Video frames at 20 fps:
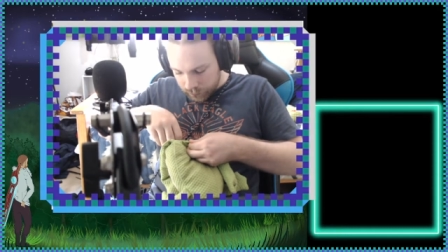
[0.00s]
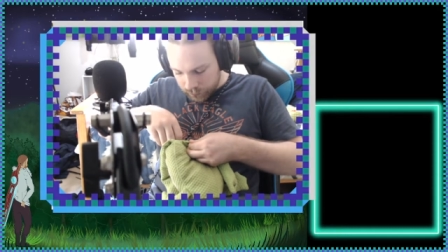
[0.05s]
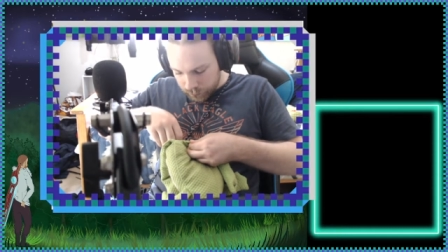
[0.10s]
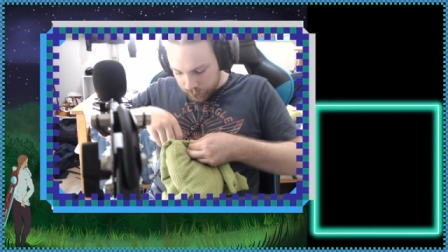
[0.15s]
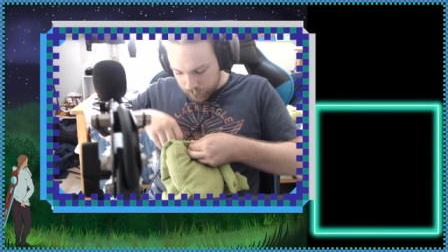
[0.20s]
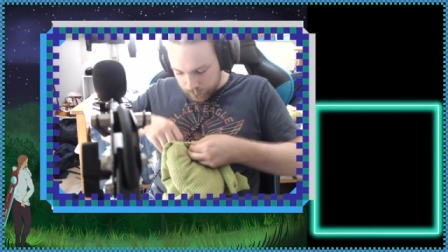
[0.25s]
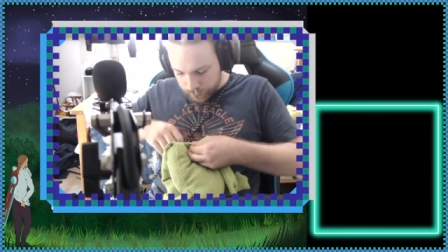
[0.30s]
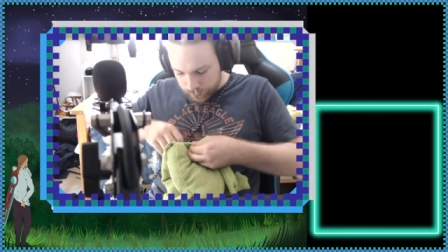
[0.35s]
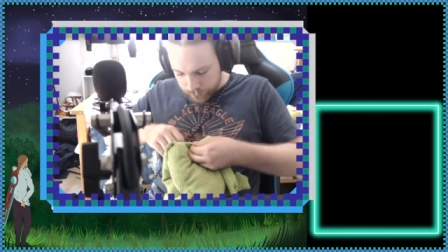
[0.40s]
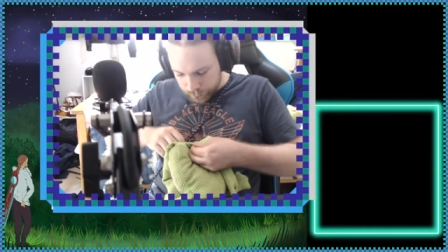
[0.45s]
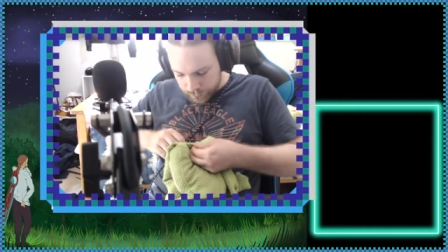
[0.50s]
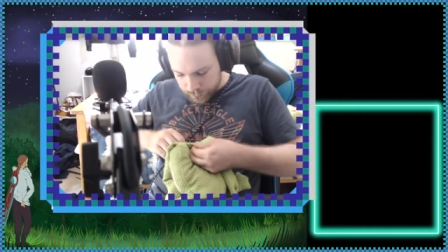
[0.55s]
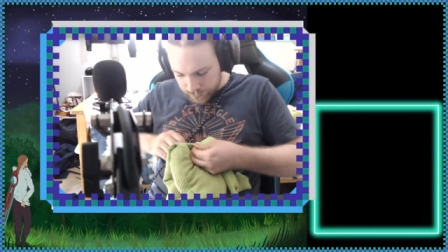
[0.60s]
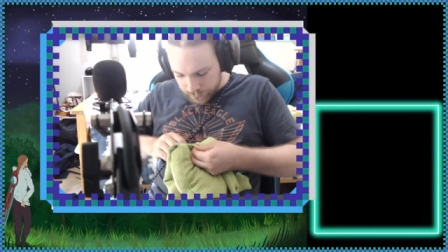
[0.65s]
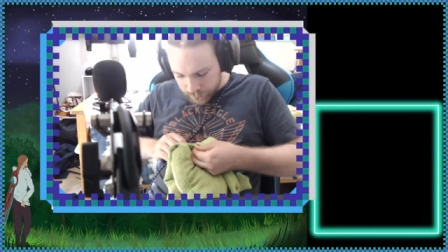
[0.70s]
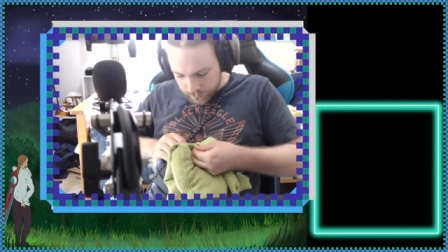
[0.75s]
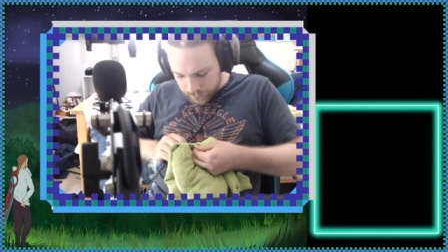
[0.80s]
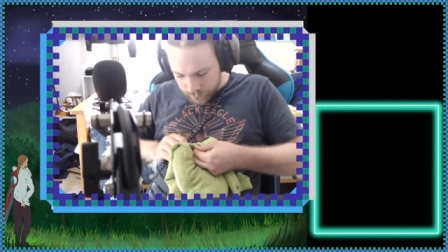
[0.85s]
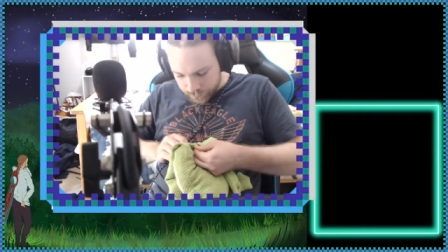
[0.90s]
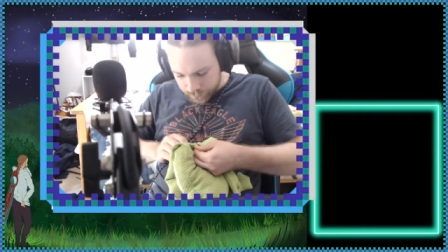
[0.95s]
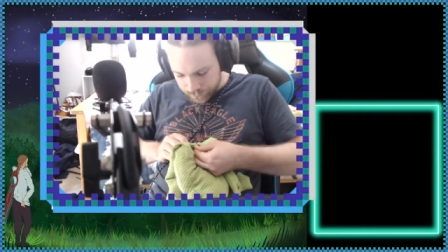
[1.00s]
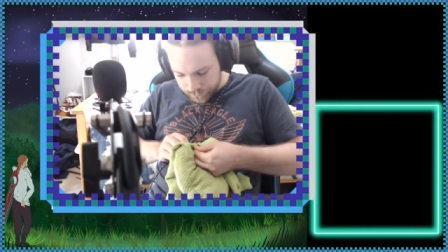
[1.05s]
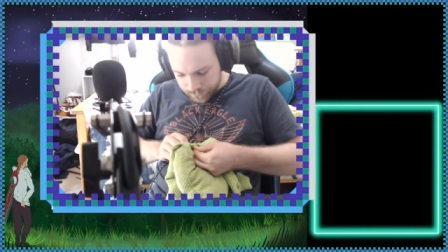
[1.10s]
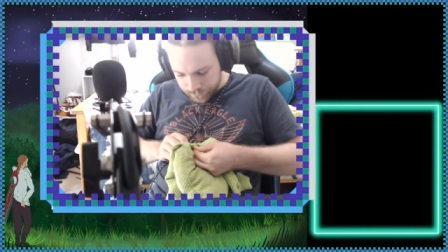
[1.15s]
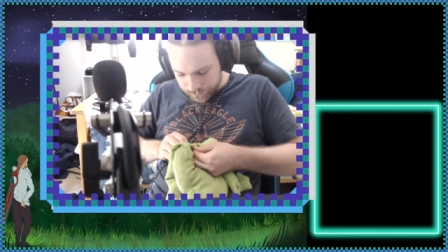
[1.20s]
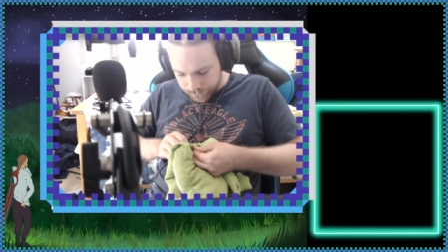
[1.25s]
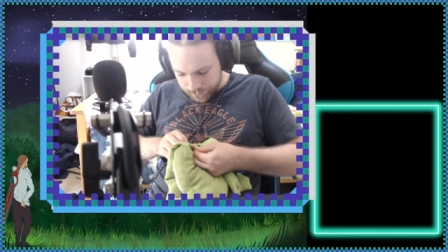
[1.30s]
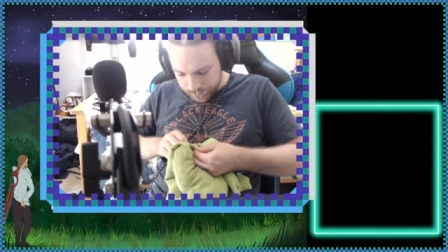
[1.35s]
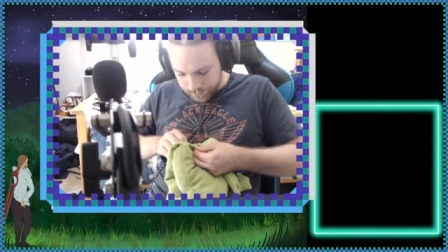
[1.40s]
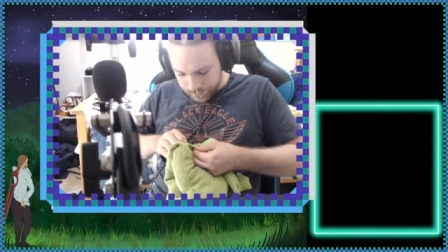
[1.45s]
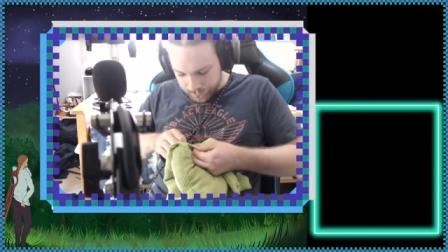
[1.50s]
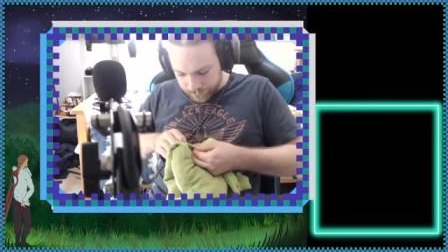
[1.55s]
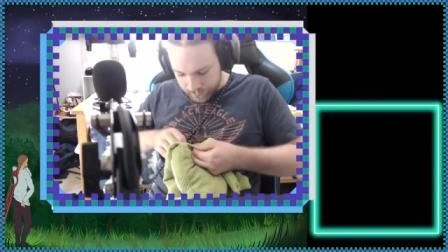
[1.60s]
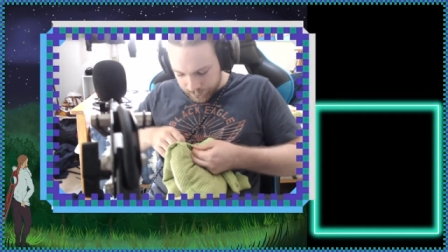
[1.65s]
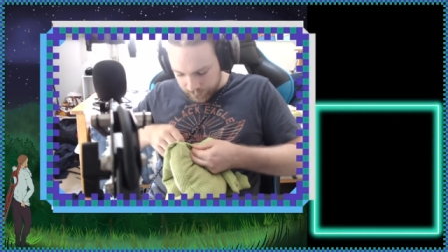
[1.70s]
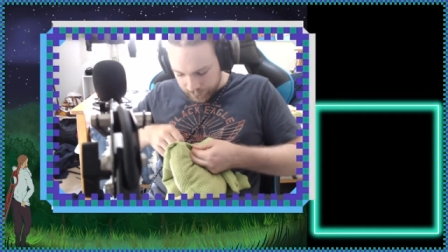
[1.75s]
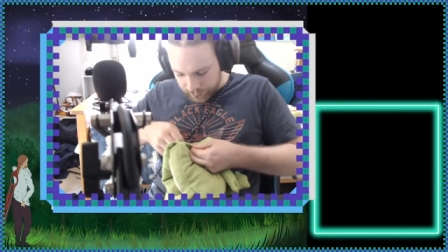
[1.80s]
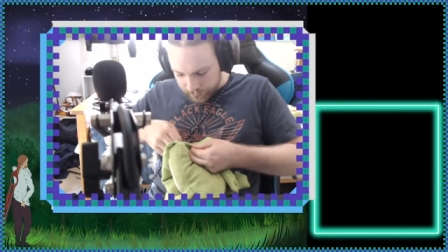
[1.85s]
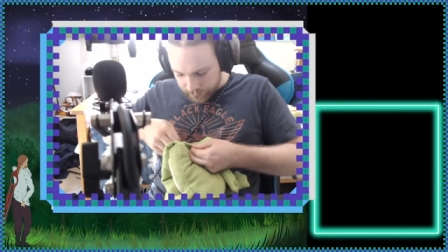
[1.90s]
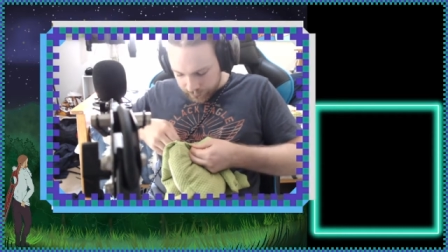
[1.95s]
So what we want to do
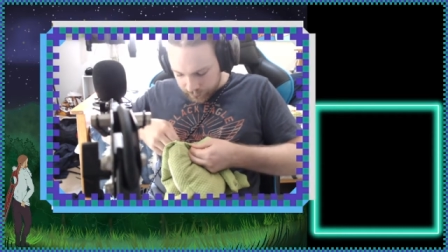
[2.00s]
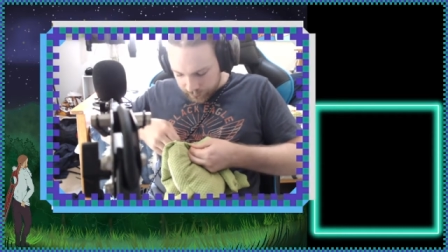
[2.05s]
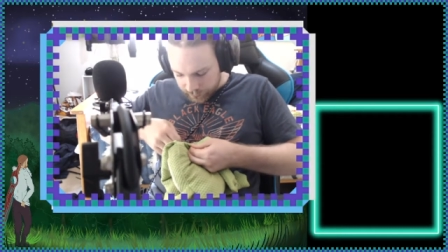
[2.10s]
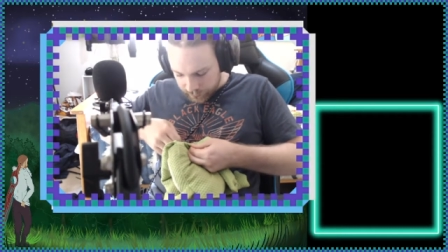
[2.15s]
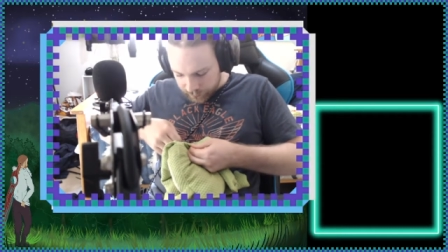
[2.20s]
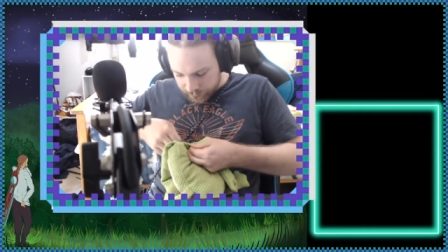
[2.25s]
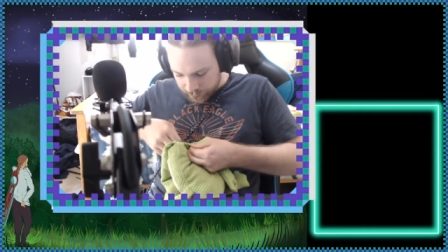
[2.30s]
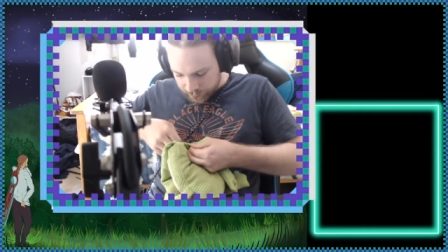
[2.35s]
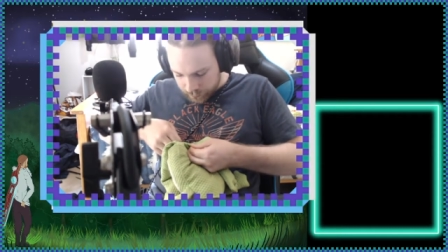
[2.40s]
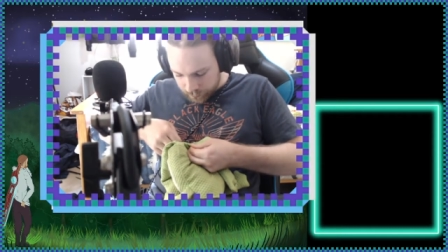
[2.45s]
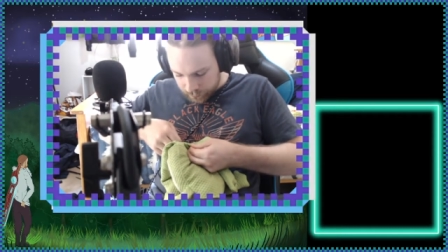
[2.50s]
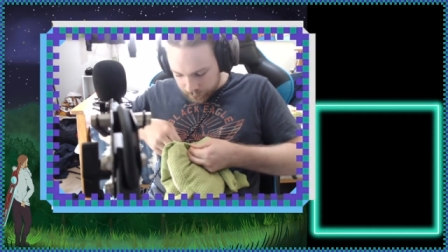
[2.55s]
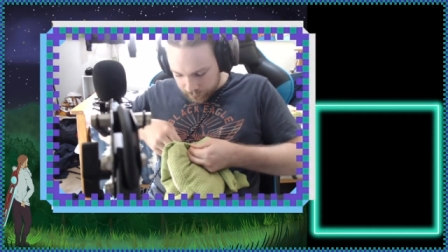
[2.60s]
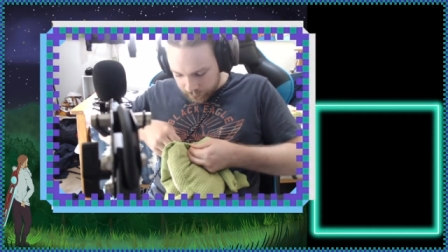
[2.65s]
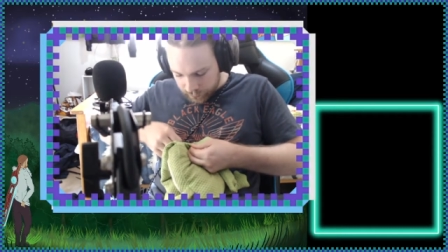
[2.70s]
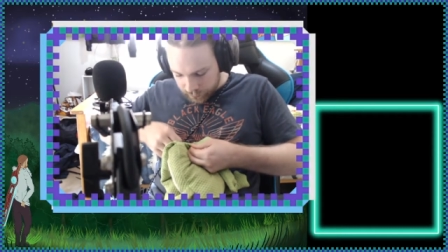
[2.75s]
is come